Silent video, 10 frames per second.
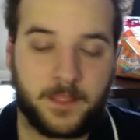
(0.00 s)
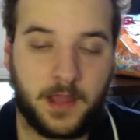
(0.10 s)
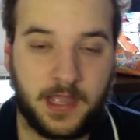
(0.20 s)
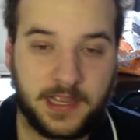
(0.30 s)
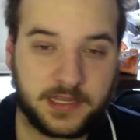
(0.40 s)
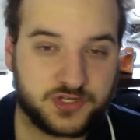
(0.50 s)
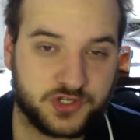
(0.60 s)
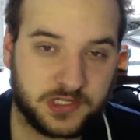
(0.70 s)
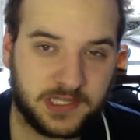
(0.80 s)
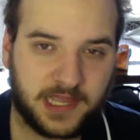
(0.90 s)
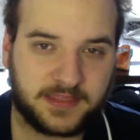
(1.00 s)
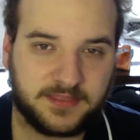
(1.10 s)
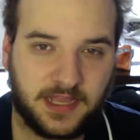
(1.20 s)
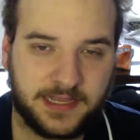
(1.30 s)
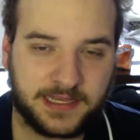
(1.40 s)
I actually like
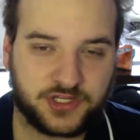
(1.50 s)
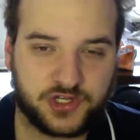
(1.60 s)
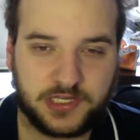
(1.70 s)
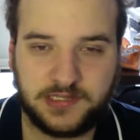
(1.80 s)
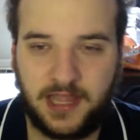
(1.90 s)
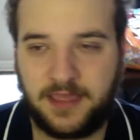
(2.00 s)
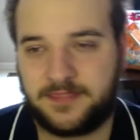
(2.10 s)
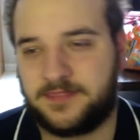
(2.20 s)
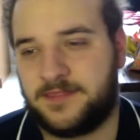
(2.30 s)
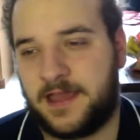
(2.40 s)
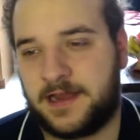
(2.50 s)
I actually like that